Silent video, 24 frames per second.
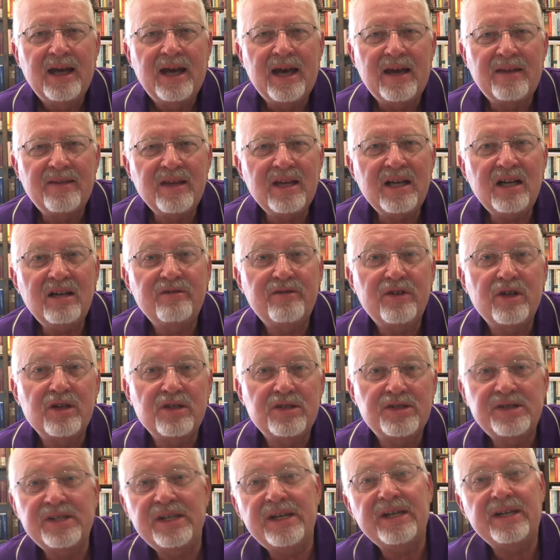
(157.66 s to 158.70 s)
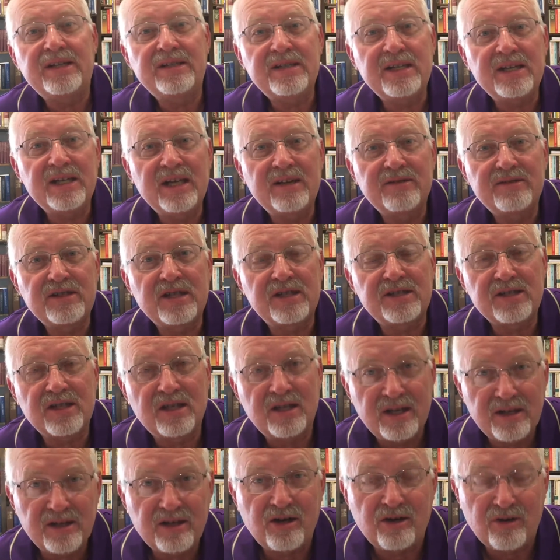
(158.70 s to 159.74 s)
And then in verse 6, he gives us
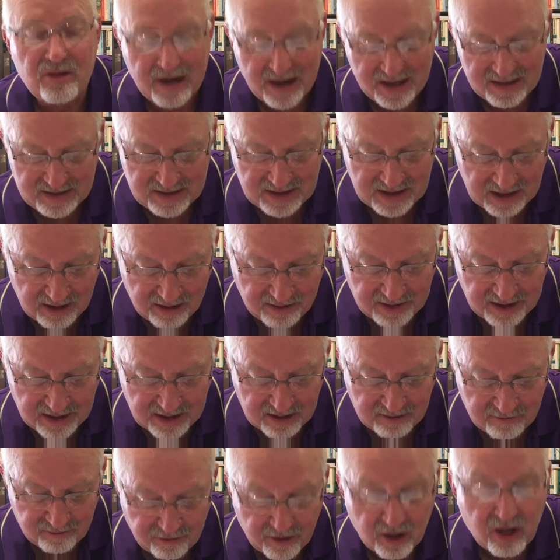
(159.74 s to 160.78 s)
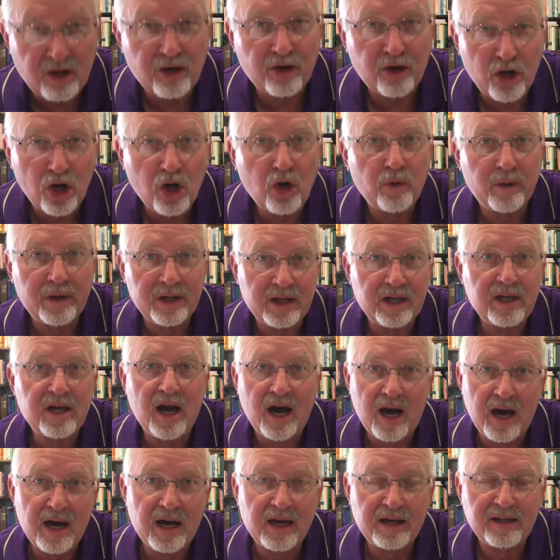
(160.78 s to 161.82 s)
another criterion for knowing
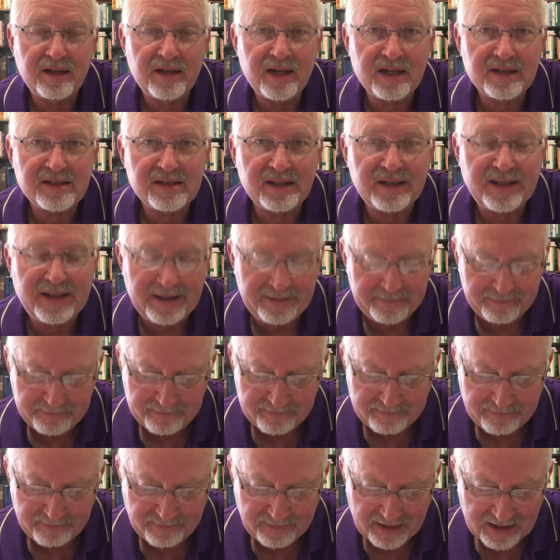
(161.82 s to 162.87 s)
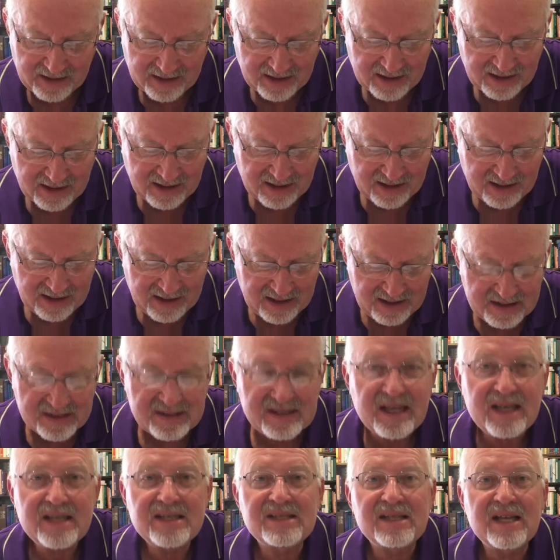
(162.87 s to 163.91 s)
God, doesn't he? He
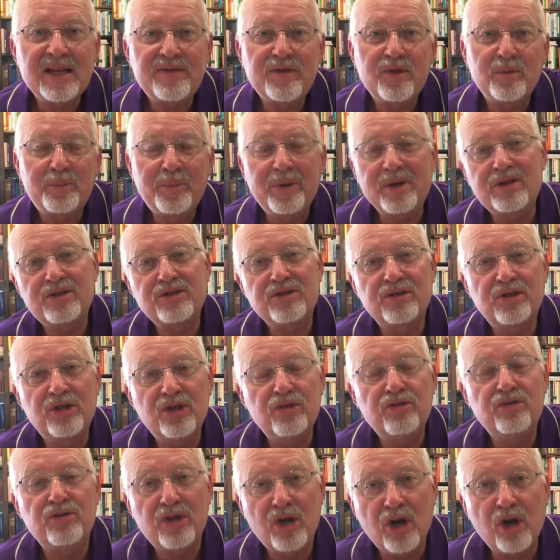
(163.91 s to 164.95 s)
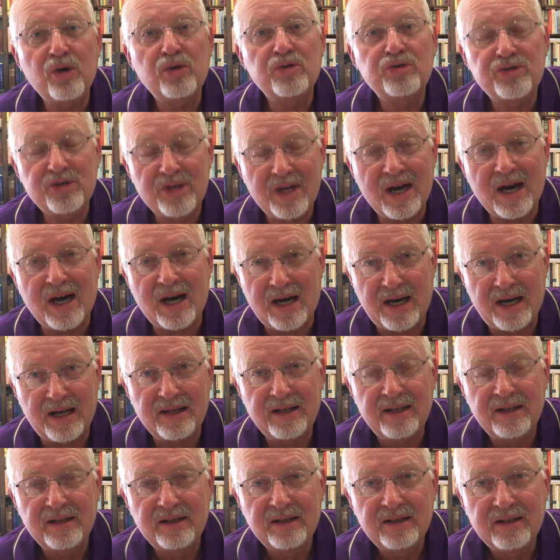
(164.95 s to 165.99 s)
says that the person who knows
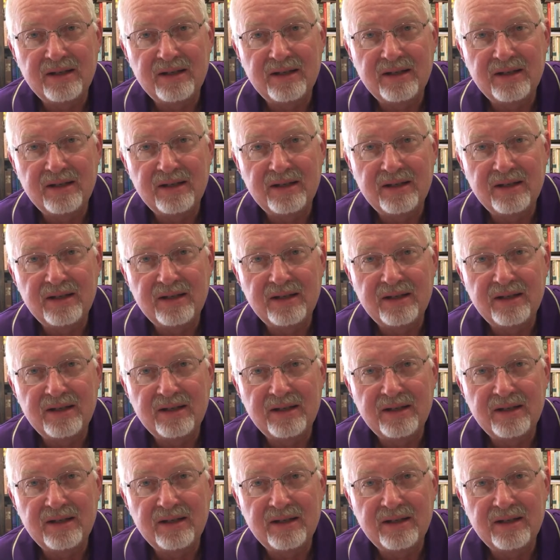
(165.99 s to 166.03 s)
God